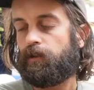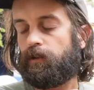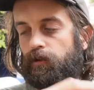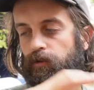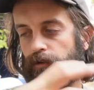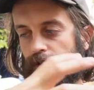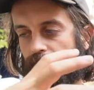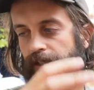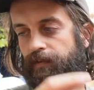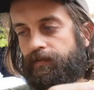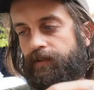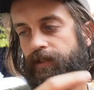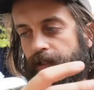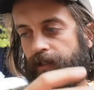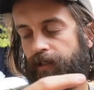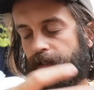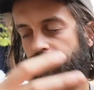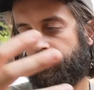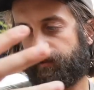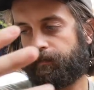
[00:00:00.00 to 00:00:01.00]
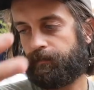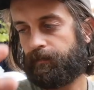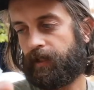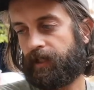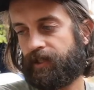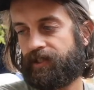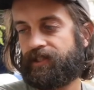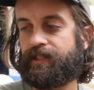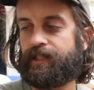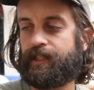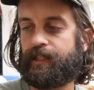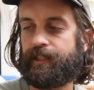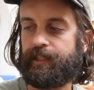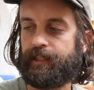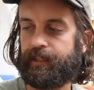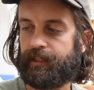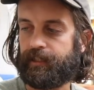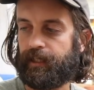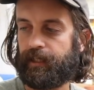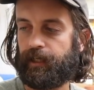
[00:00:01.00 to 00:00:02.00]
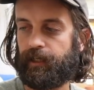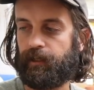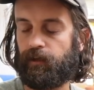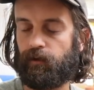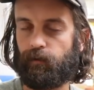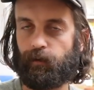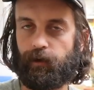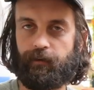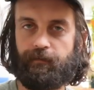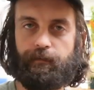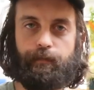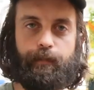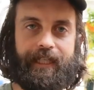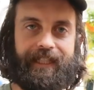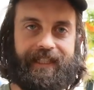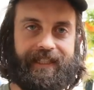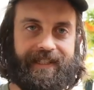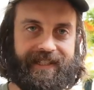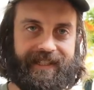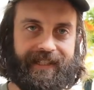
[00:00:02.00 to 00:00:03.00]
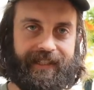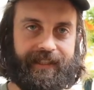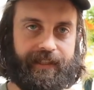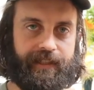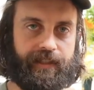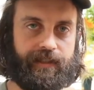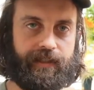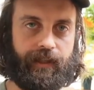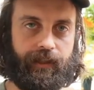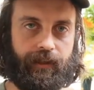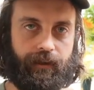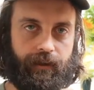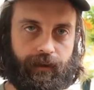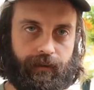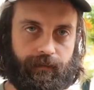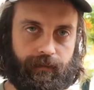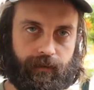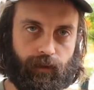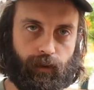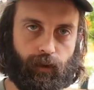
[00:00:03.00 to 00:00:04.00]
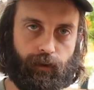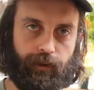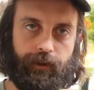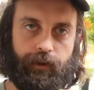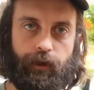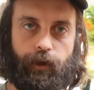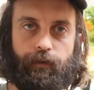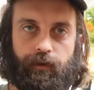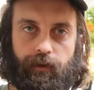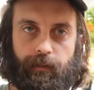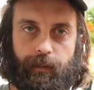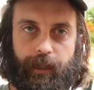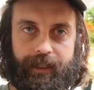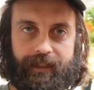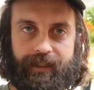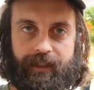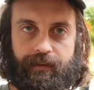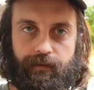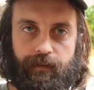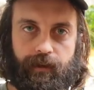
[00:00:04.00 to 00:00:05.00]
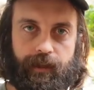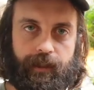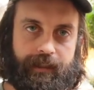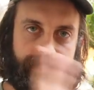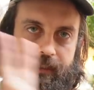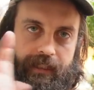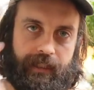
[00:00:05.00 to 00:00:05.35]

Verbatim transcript: who lives in a, a, city in hell, one of many cities that are lorded over by different